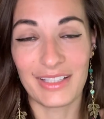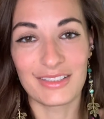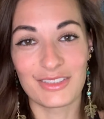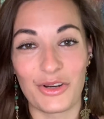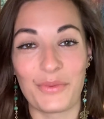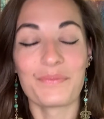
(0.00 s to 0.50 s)

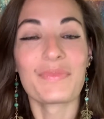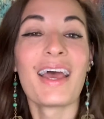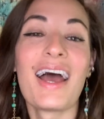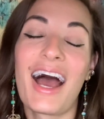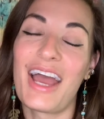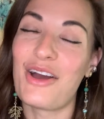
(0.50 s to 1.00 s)
So
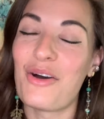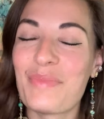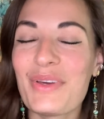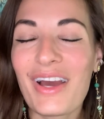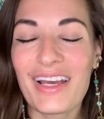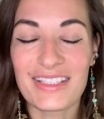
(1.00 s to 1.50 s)
I hope
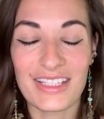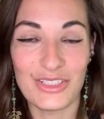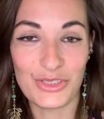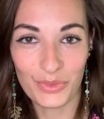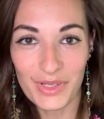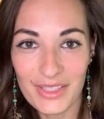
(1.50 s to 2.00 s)
you guys
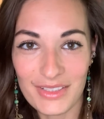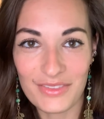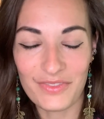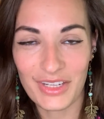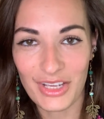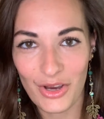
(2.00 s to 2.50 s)
enjoyed this
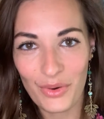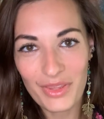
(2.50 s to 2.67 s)
video.